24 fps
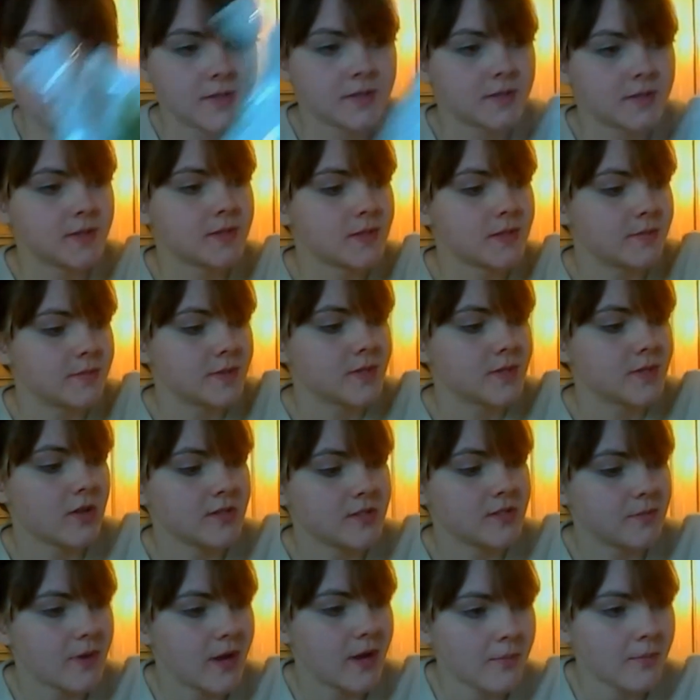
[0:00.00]
some salt
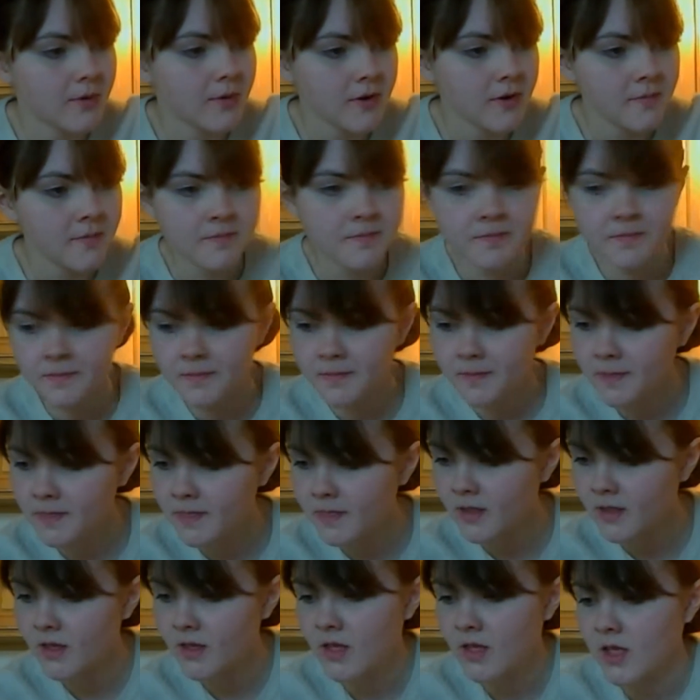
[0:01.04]
and pepper,
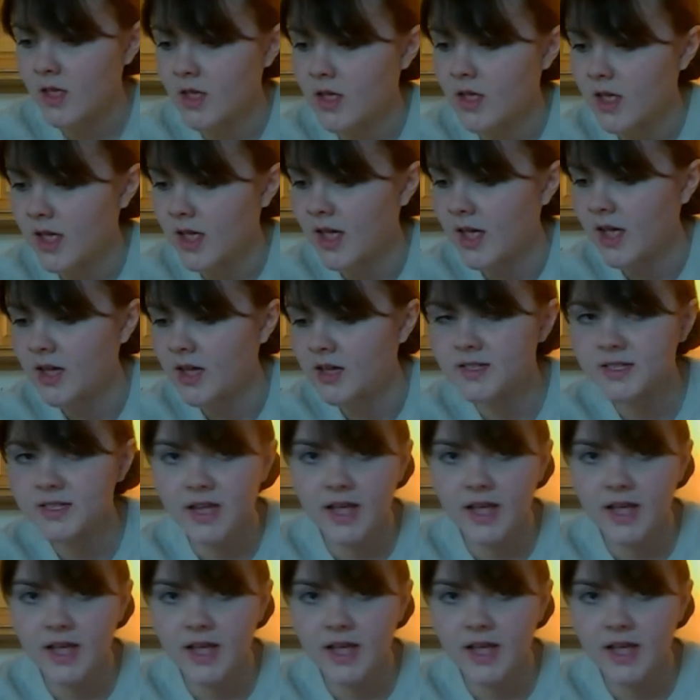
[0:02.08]
and